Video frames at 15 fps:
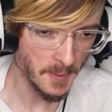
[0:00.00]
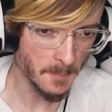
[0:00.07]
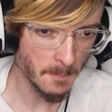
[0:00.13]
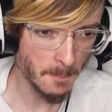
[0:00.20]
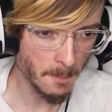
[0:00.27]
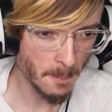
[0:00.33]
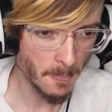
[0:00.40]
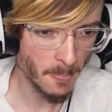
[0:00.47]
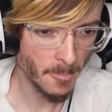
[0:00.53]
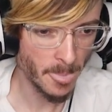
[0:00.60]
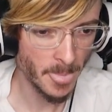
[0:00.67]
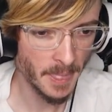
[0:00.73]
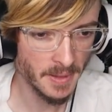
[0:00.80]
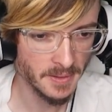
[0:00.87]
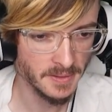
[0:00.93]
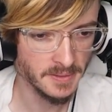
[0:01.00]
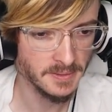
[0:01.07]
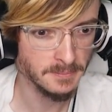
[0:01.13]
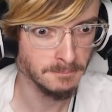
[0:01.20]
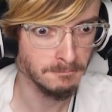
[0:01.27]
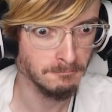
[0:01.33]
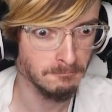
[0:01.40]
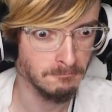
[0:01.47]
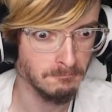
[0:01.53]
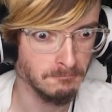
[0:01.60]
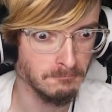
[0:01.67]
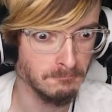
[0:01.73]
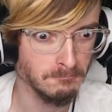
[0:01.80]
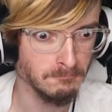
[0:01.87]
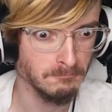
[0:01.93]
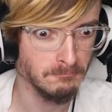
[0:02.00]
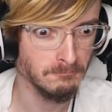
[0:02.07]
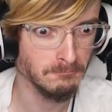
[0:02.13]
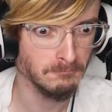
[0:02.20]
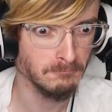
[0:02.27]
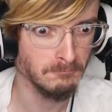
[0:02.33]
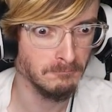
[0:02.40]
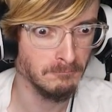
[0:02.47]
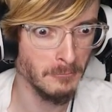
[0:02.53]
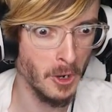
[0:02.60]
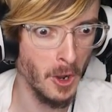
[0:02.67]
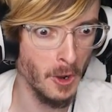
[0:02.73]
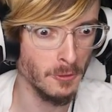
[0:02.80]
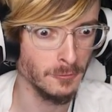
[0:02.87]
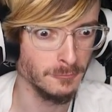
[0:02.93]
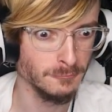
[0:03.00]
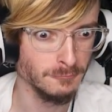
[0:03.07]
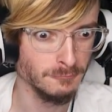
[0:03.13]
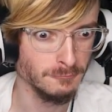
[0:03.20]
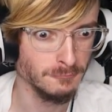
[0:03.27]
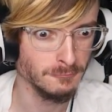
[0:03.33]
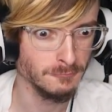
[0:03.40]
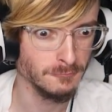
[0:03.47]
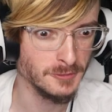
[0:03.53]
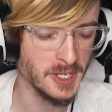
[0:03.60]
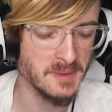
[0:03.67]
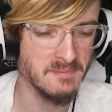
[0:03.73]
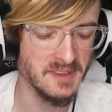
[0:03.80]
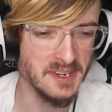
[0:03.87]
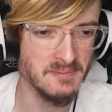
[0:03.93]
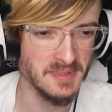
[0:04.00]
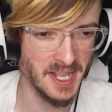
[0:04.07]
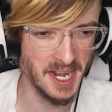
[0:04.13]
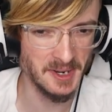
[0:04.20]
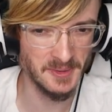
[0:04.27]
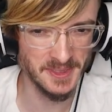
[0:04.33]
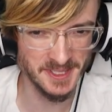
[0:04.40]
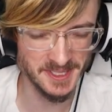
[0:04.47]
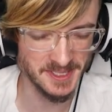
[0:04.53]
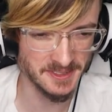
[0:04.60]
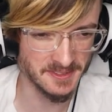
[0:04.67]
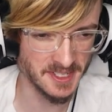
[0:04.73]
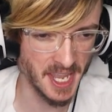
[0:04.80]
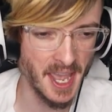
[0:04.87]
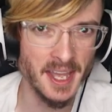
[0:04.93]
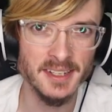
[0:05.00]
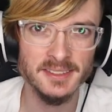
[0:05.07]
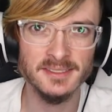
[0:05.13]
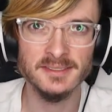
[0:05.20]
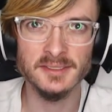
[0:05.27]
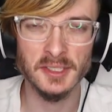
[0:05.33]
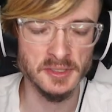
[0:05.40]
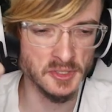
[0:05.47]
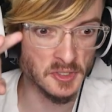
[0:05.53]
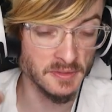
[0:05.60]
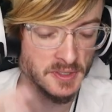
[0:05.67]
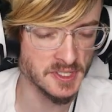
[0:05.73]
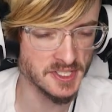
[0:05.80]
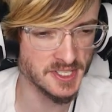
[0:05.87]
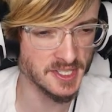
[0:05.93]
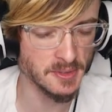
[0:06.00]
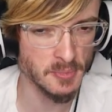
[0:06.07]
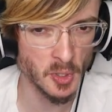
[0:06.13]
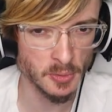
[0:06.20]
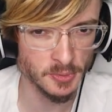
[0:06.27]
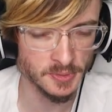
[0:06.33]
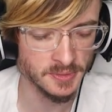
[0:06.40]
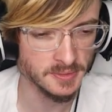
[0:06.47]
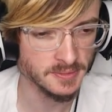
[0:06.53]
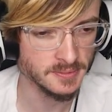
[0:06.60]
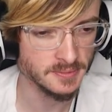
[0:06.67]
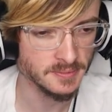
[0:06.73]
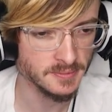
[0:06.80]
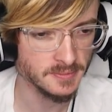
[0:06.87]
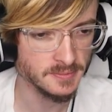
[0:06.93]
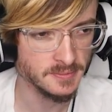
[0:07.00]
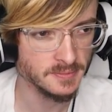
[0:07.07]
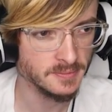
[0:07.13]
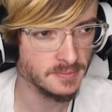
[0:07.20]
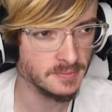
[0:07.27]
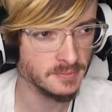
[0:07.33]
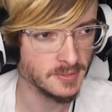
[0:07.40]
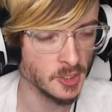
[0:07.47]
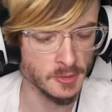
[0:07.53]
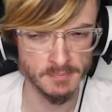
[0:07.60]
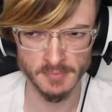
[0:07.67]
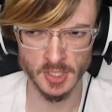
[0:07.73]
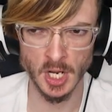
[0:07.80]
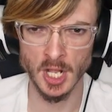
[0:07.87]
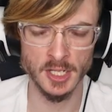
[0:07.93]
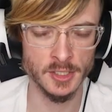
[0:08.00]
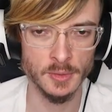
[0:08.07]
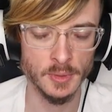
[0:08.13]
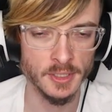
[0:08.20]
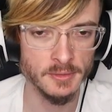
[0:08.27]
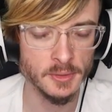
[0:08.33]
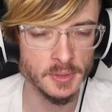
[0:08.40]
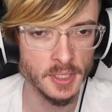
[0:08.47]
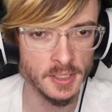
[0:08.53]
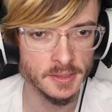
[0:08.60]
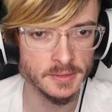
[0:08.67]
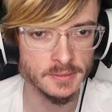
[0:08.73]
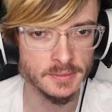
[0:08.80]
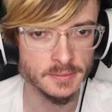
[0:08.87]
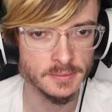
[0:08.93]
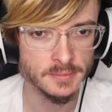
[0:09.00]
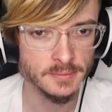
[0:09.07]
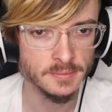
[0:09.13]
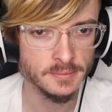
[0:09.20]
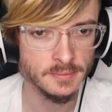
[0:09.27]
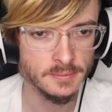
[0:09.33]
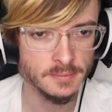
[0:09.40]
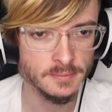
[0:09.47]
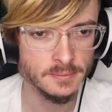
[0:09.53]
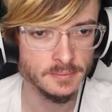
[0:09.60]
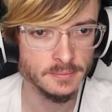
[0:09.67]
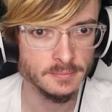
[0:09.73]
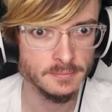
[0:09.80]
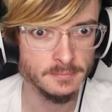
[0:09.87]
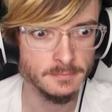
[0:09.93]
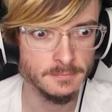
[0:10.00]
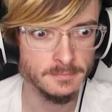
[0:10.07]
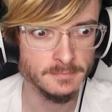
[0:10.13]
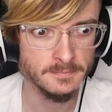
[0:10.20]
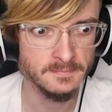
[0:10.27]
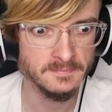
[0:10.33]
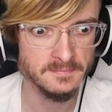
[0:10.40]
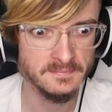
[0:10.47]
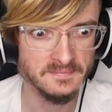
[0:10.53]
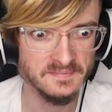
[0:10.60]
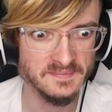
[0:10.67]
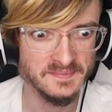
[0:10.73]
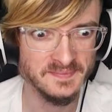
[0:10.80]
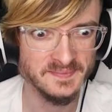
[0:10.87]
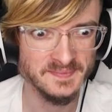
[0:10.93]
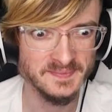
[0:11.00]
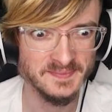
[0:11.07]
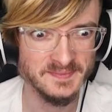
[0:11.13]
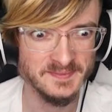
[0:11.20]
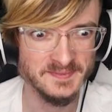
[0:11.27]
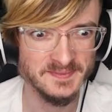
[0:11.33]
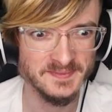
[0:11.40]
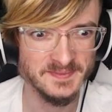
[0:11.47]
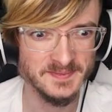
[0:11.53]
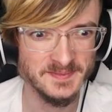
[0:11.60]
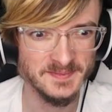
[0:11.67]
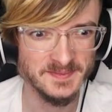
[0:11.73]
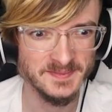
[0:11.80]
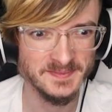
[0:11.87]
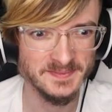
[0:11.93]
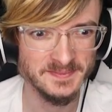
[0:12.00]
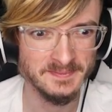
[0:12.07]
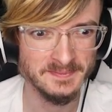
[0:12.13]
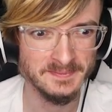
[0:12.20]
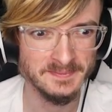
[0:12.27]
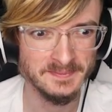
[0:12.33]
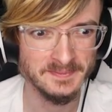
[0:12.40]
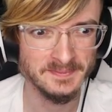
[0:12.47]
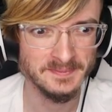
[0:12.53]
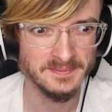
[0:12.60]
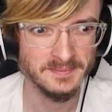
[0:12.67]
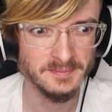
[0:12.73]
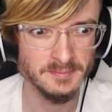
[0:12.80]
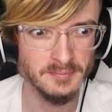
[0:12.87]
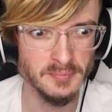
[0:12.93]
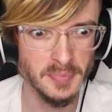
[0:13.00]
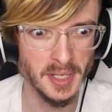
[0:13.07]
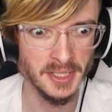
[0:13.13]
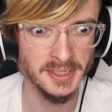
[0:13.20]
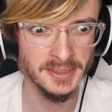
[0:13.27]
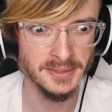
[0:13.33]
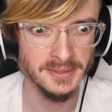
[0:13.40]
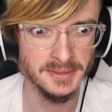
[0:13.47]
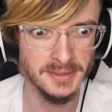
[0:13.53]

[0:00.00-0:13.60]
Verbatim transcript: They, like us, will face an important decision. Oh. Do like Men in Black with the cat, take it the universes in the marble. And to their planet for as long or as collar, possible, whatever you want to call it. Or do they start expanding to take a chunk of the galaxy before someone else arrives? Buddy?